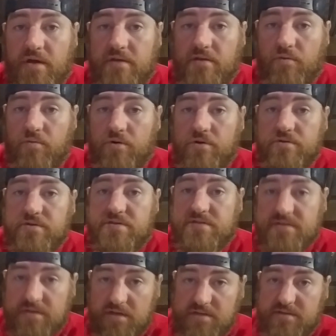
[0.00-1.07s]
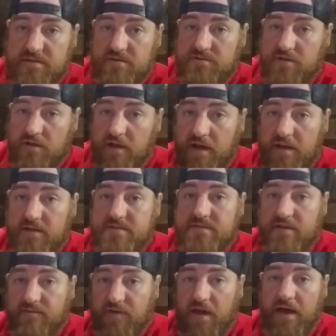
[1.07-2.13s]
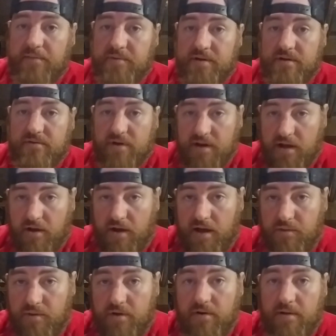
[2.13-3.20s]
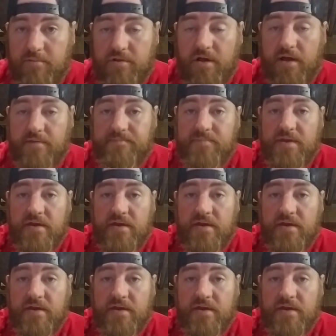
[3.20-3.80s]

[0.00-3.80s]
The world is, is there's a lot of stuff happening right now. I don't want to ramble on.